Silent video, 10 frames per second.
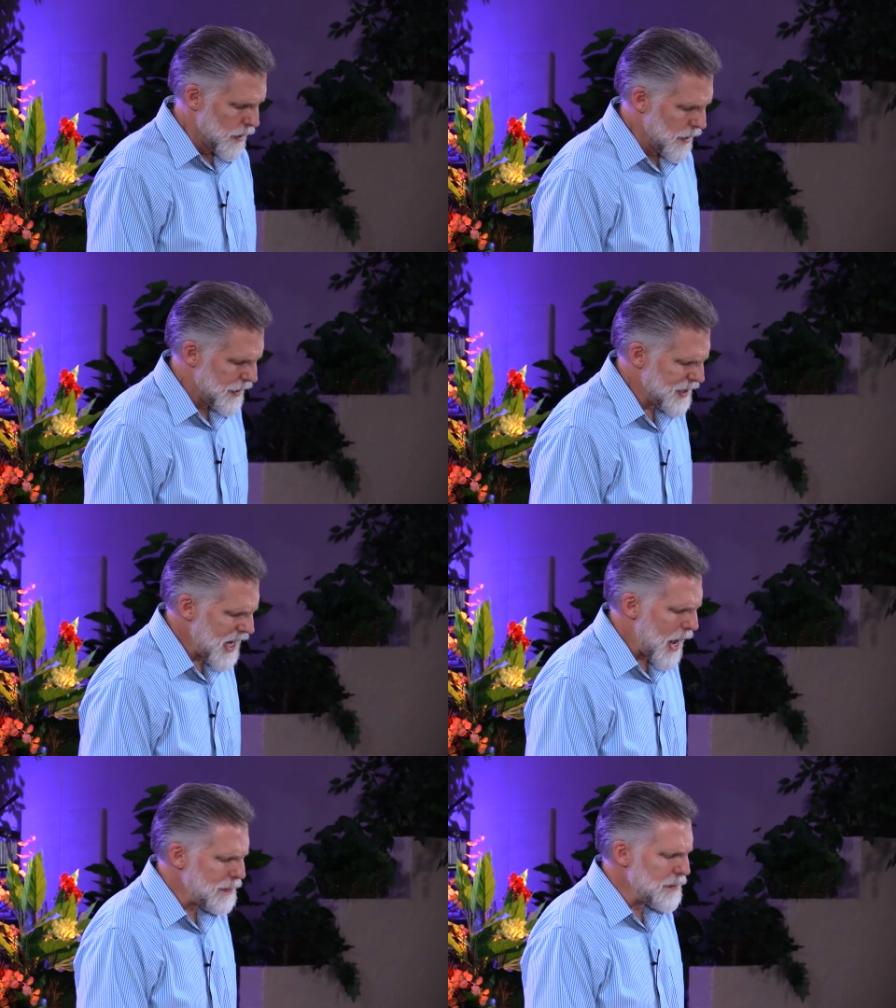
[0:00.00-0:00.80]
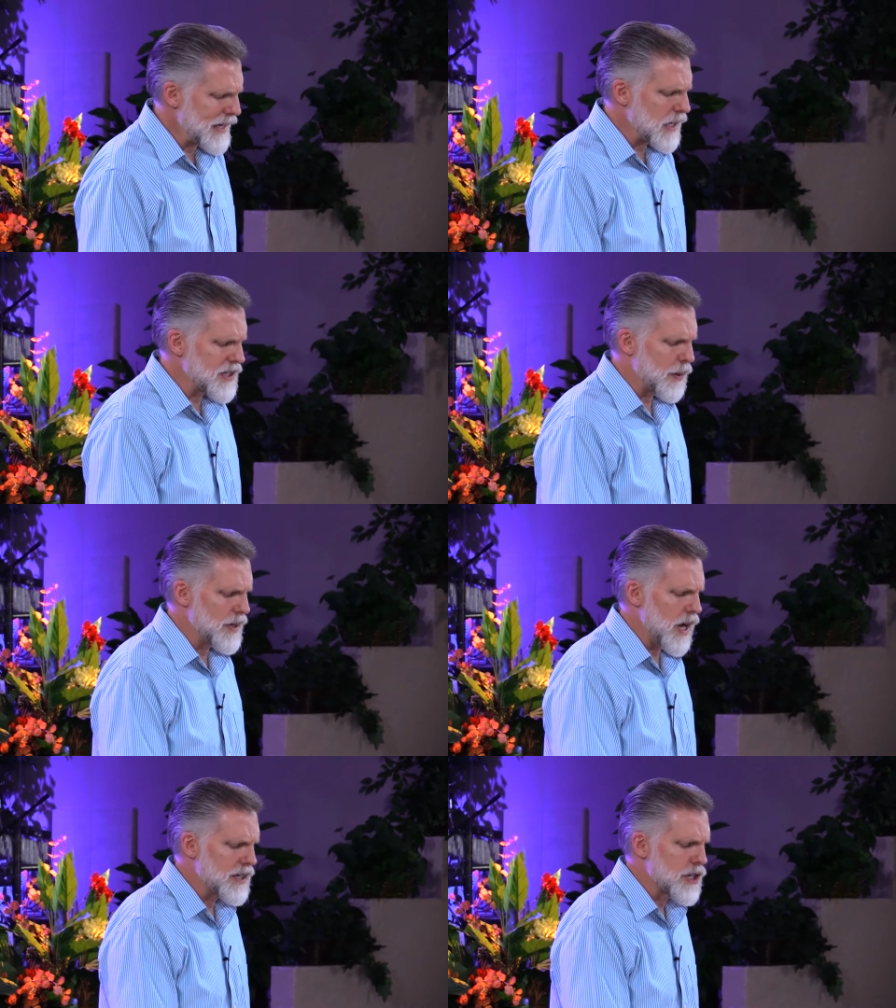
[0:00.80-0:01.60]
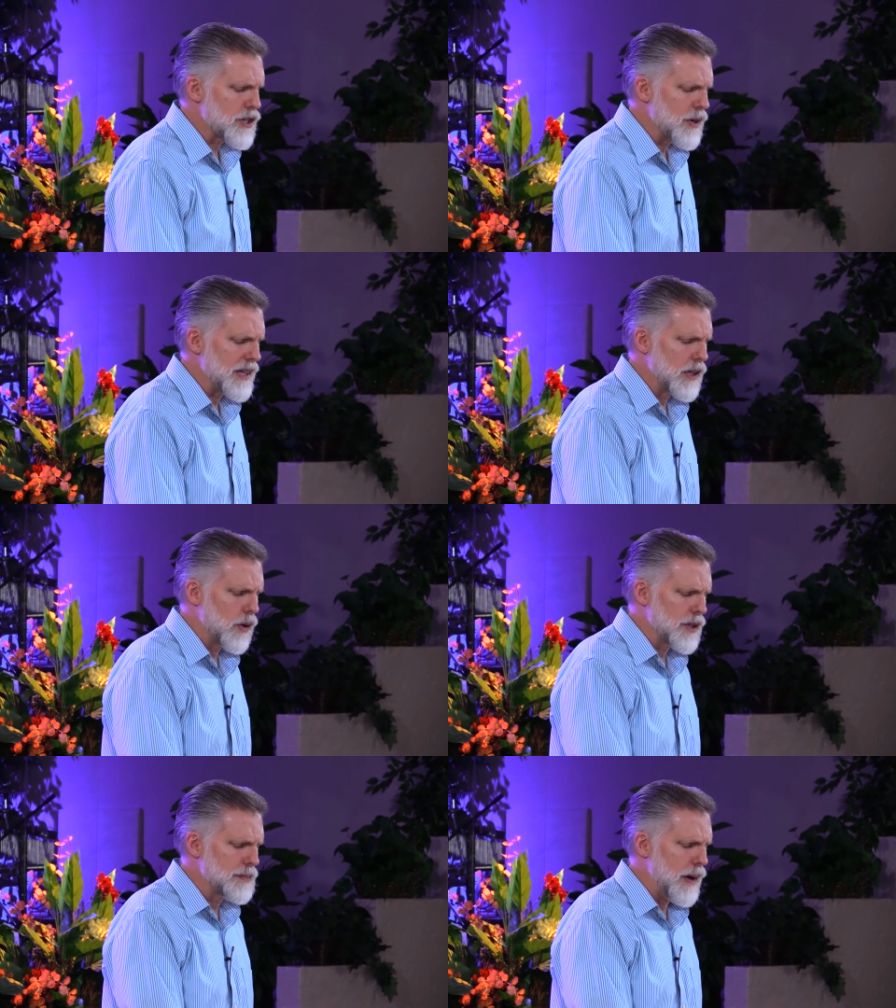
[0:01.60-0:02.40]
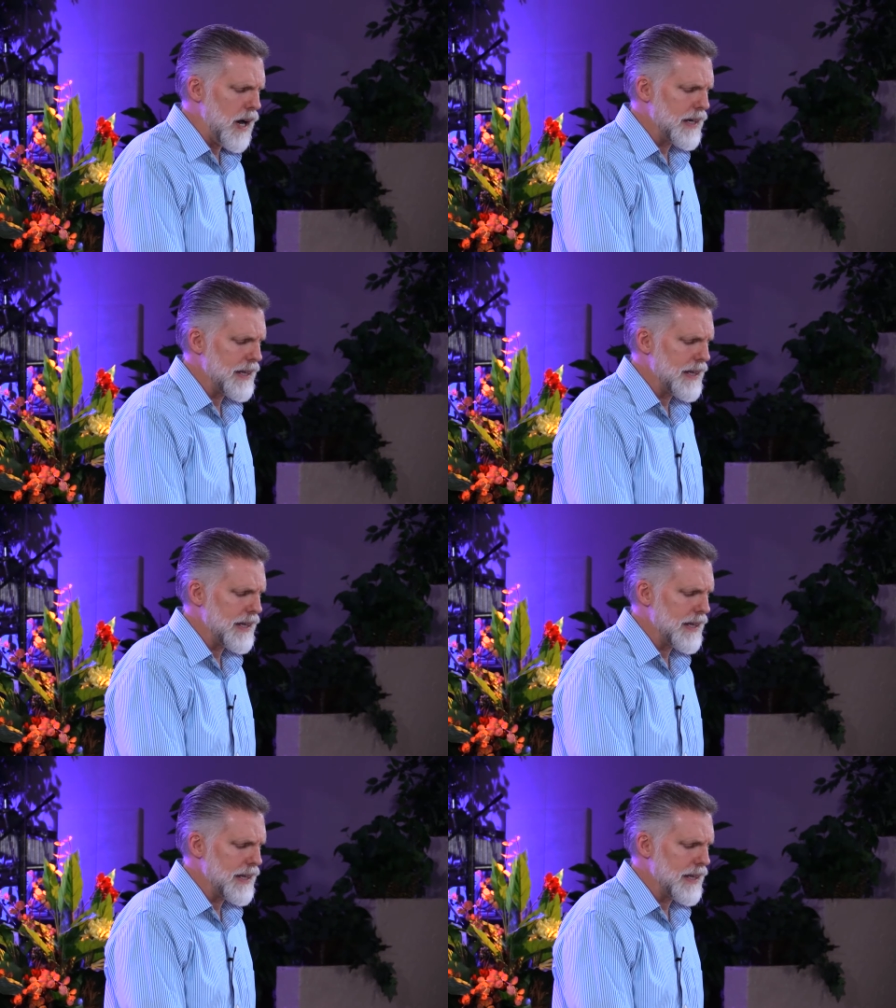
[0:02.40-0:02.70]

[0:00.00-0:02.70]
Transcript: This happened because they were not discerning the Lord's body.